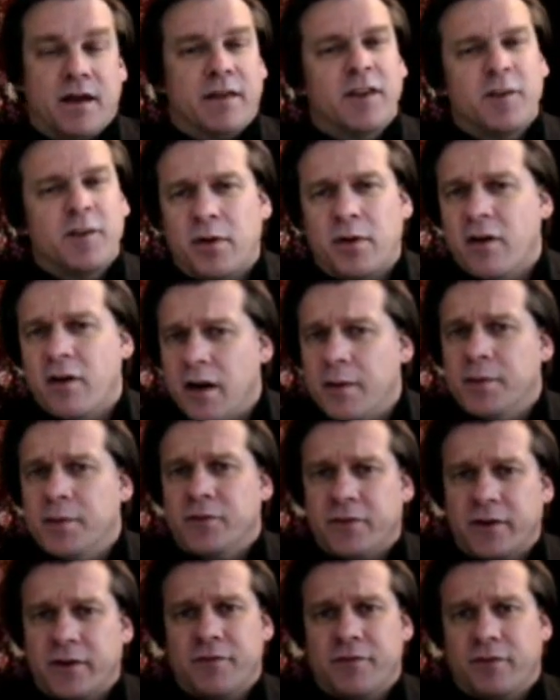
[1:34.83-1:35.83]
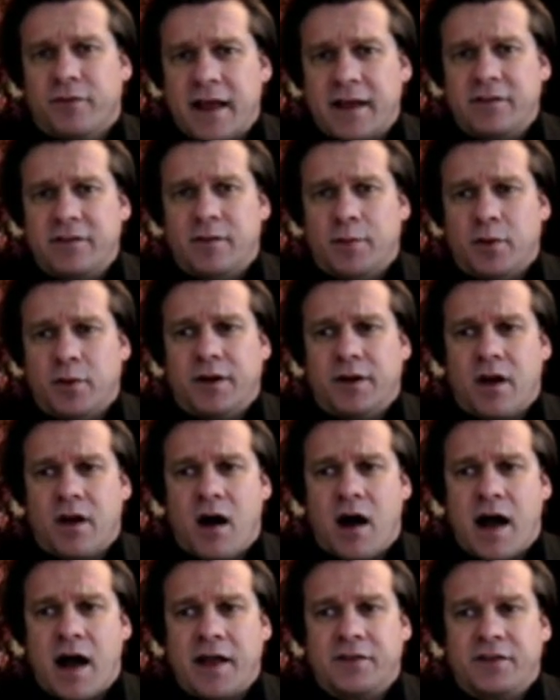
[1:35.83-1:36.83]
This program is very flexible in
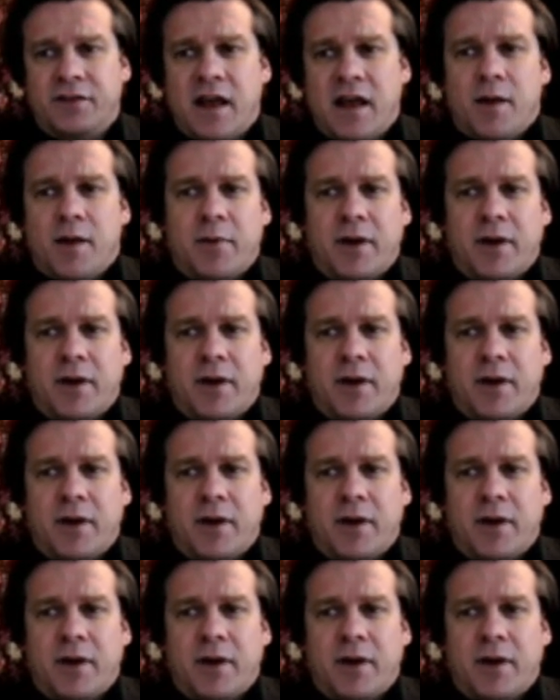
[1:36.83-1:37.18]
cost,